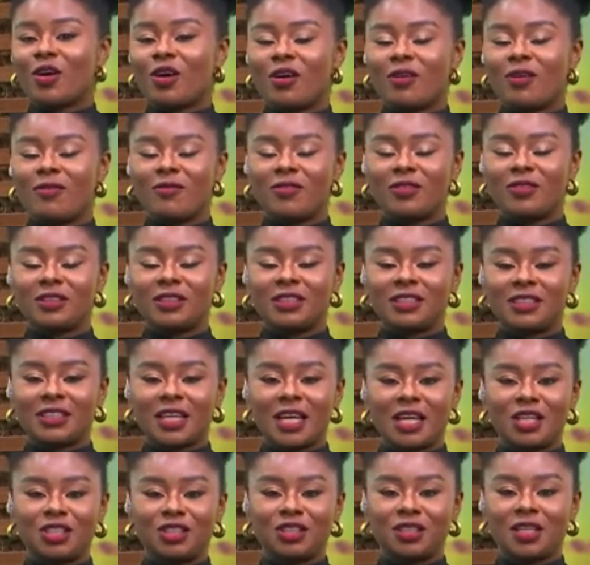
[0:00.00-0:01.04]

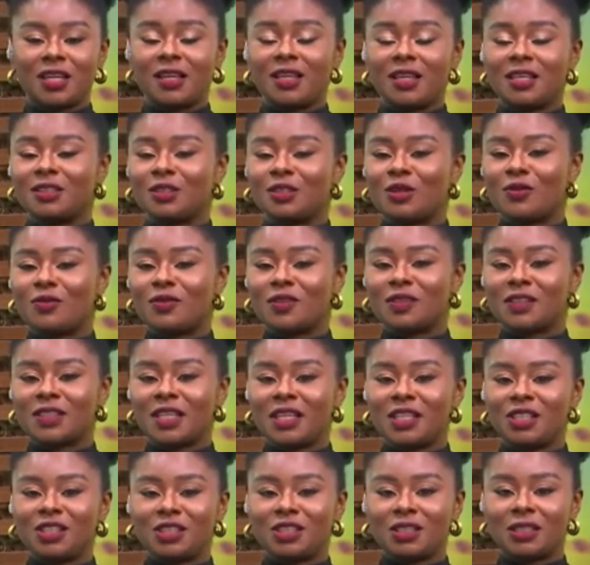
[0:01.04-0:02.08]
conversation, and this
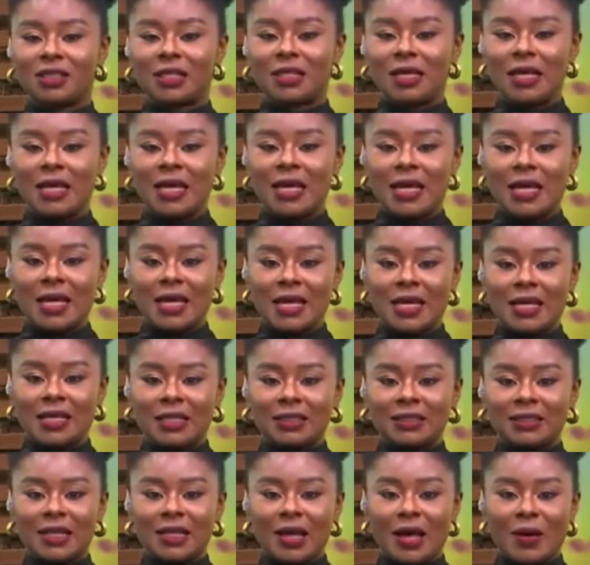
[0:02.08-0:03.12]
conversation
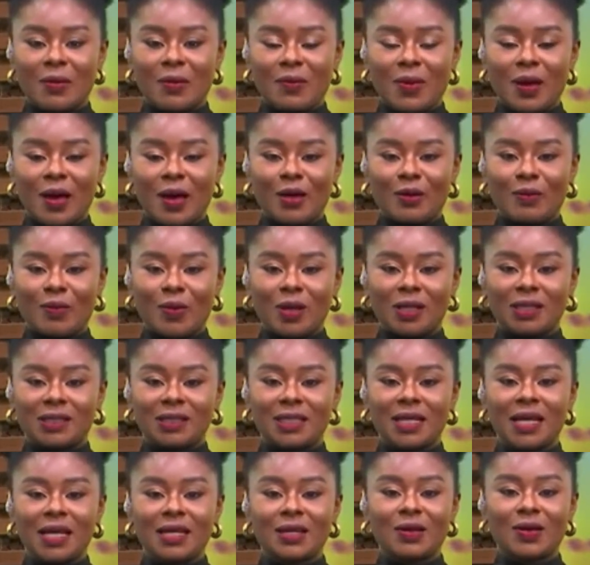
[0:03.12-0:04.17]
is about
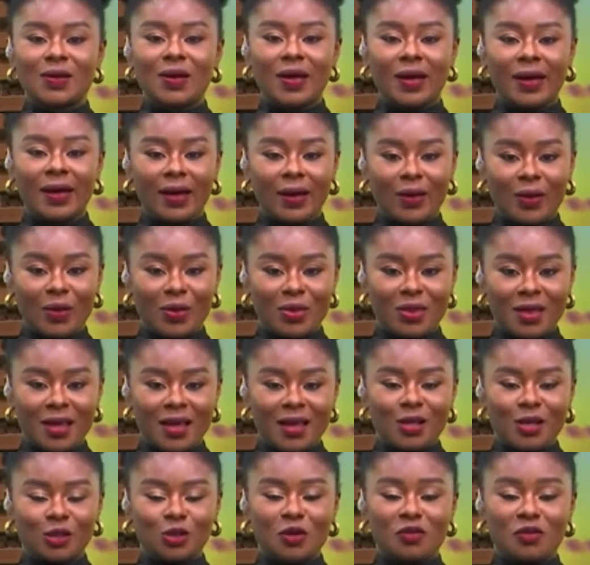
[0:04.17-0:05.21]
maternal health.
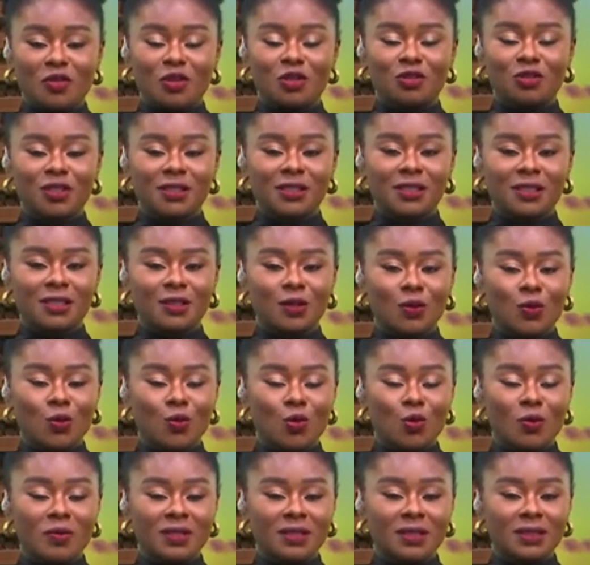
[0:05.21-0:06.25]
So if you're interested in the
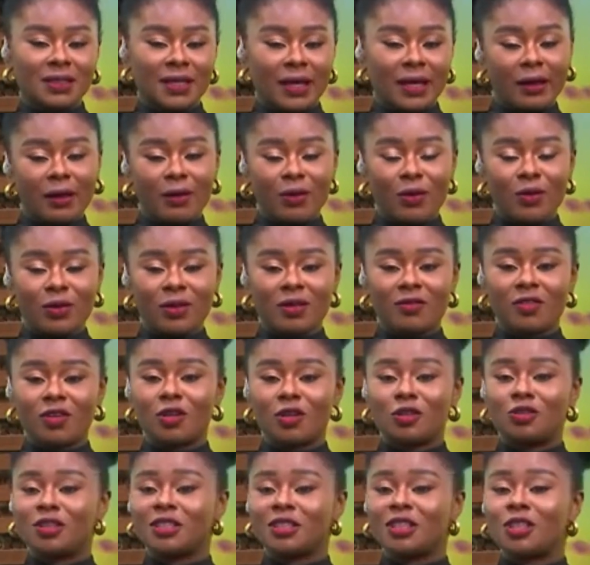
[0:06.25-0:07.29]
woman's health, if you're
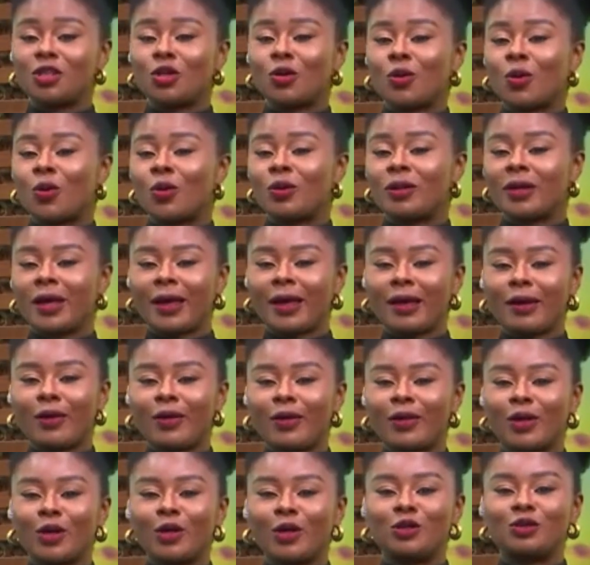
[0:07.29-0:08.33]
interested in your own
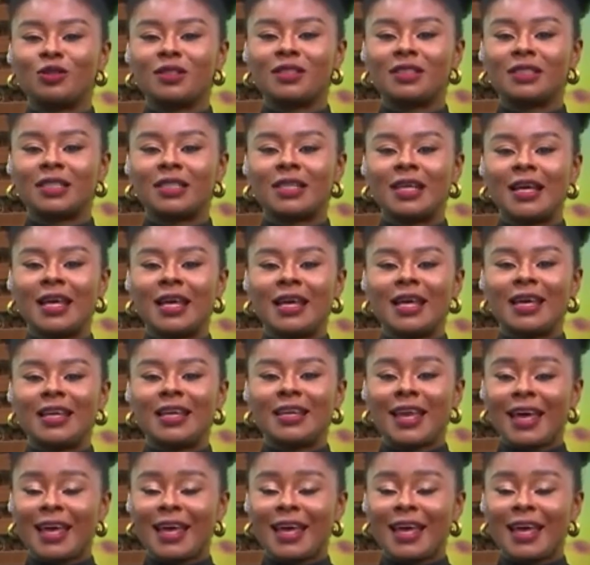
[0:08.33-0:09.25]
health, or interested in